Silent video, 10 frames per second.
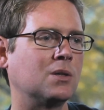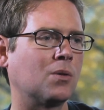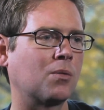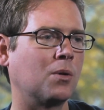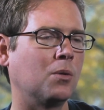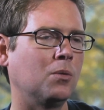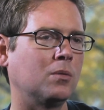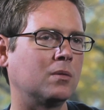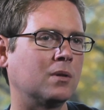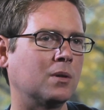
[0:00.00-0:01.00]
you
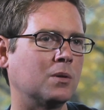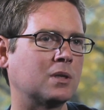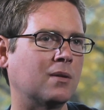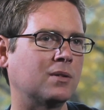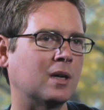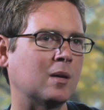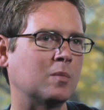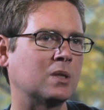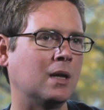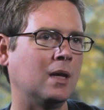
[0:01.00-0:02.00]
through those tough
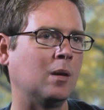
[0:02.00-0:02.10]
times,